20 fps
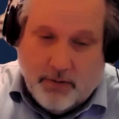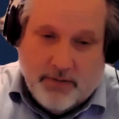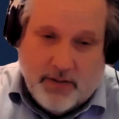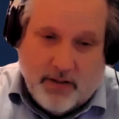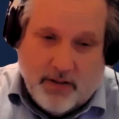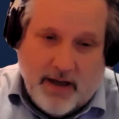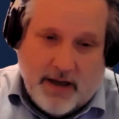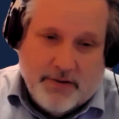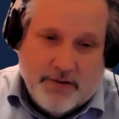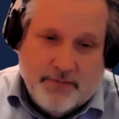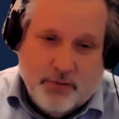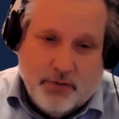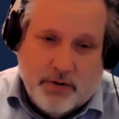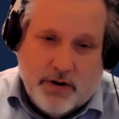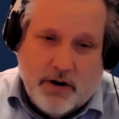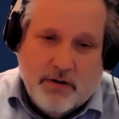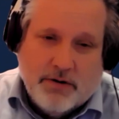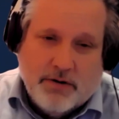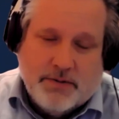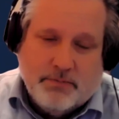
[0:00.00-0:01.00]
over the last four
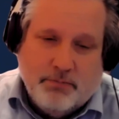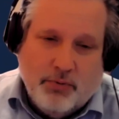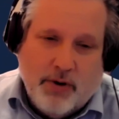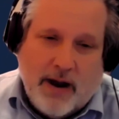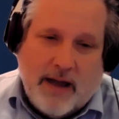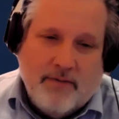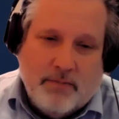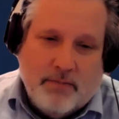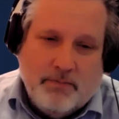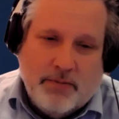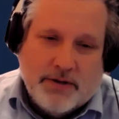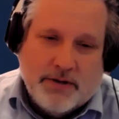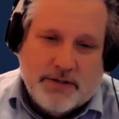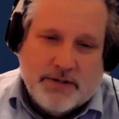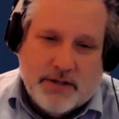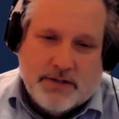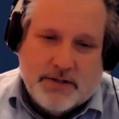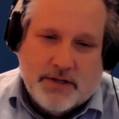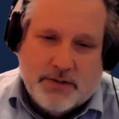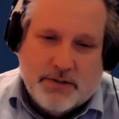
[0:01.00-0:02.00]
years in private
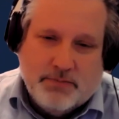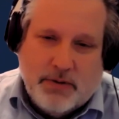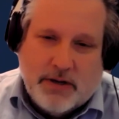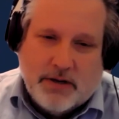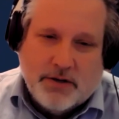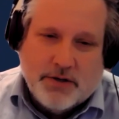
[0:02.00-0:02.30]
businesses